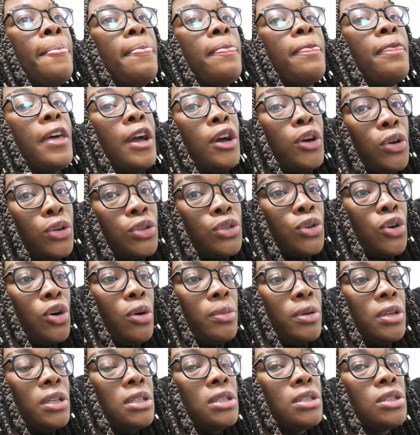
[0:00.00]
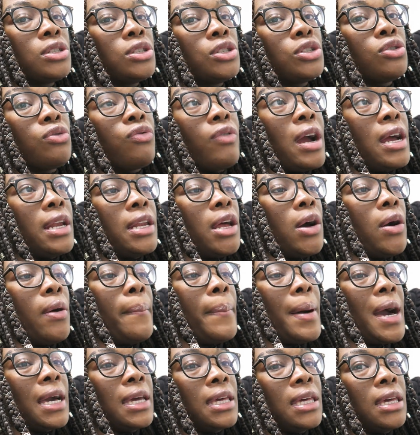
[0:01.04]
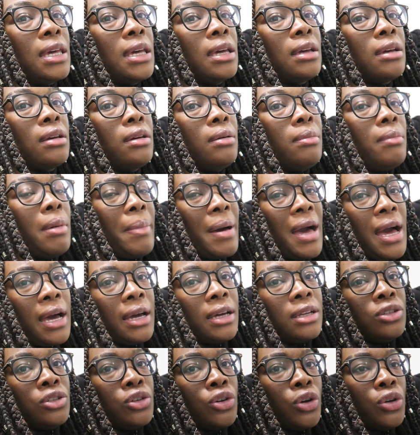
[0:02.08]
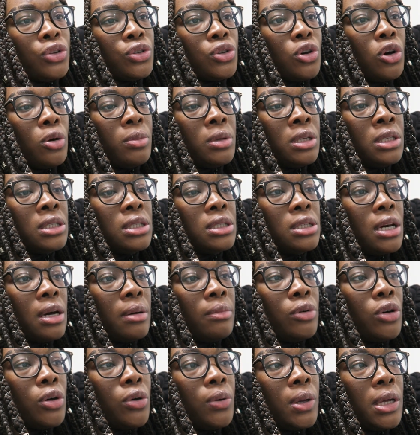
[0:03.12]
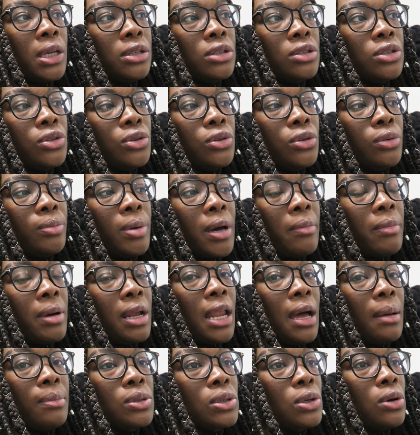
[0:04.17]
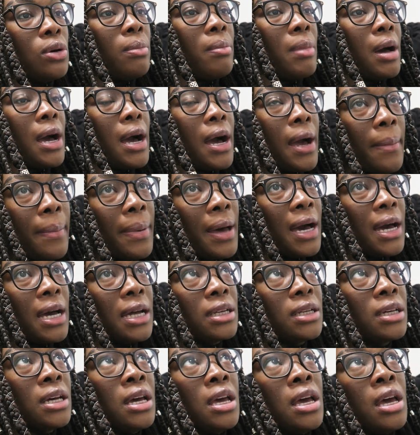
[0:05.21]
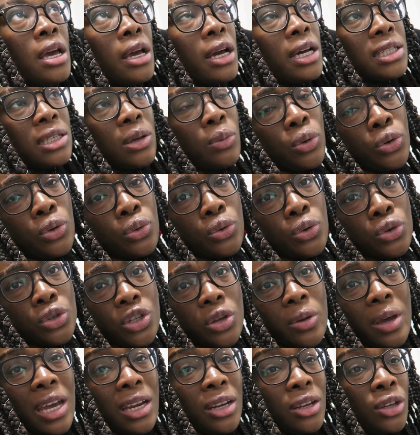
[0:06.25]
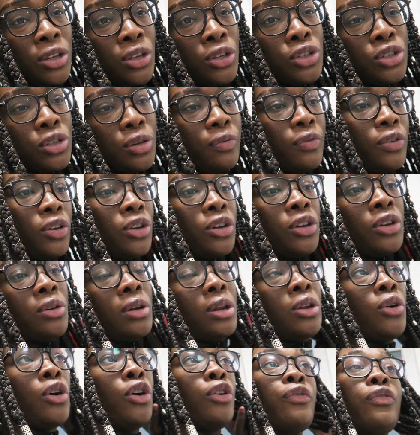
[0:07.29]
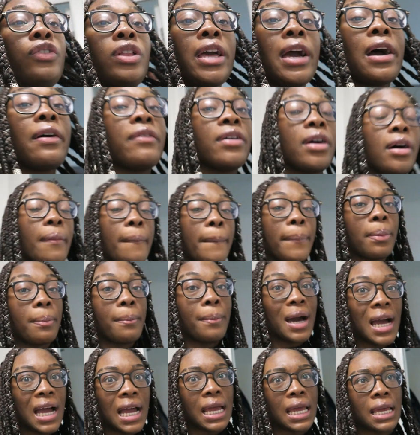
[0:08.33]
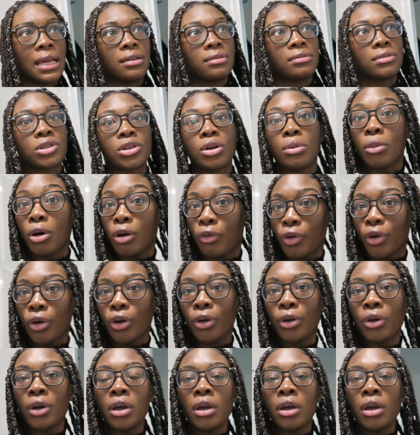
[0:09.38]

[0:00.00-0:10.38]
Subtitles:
then go to Commons. So right now I'm packing my bag to go to Commons. I'm going to pack my laptop, my iPad, because I want to also edit a YouTube video and hopefully have it up by tomorrow.